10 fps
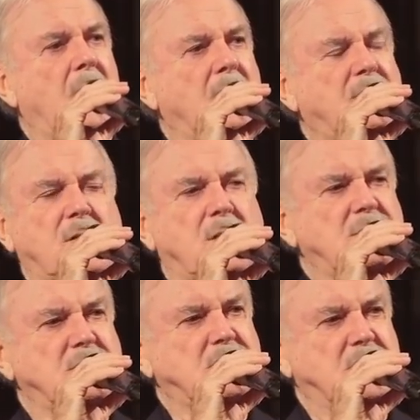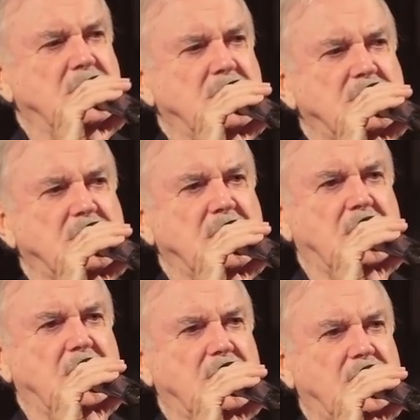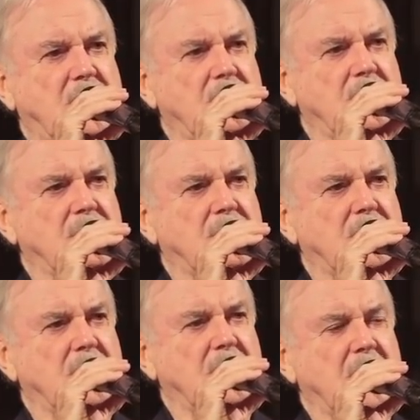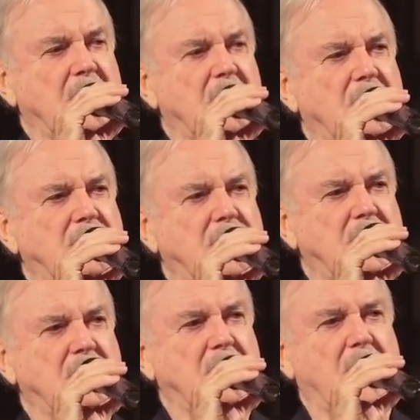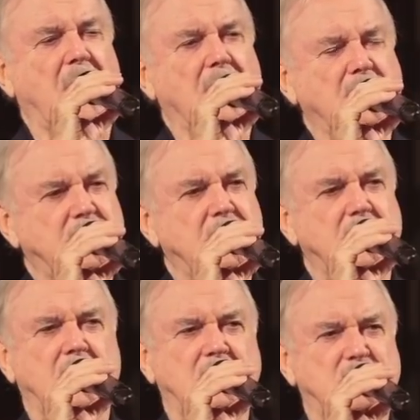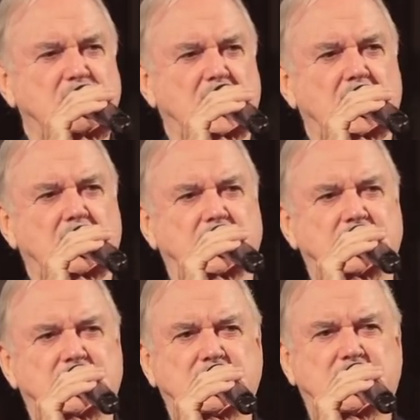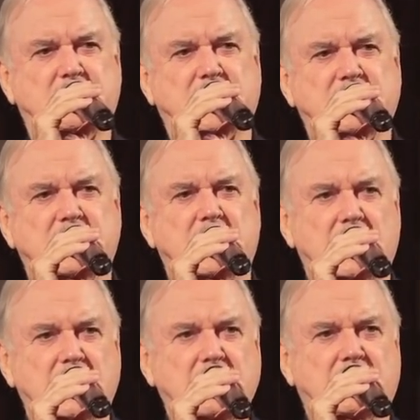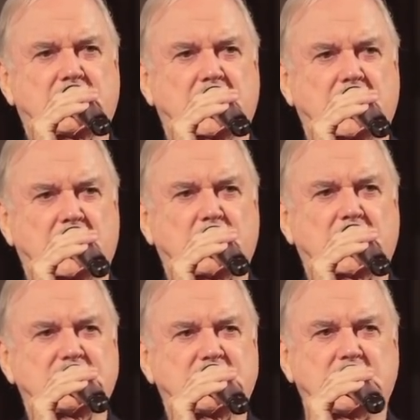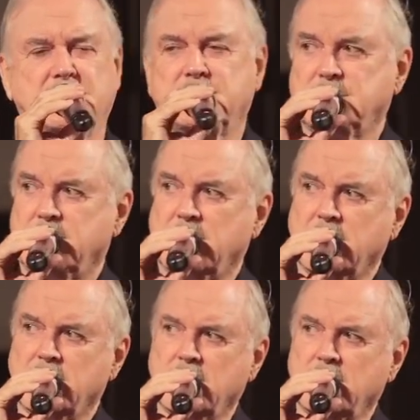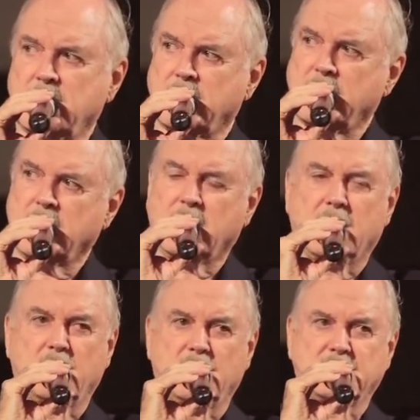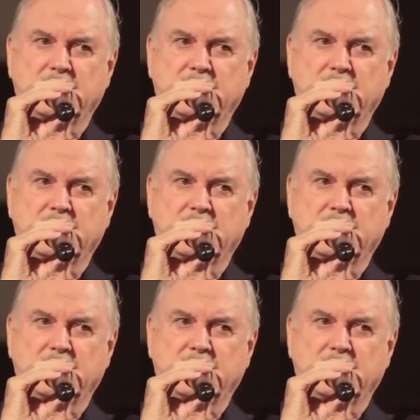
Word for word: He said, I just can't take it seriously. And I think that's marvelous, you see, because I think myself, as I get older, I get more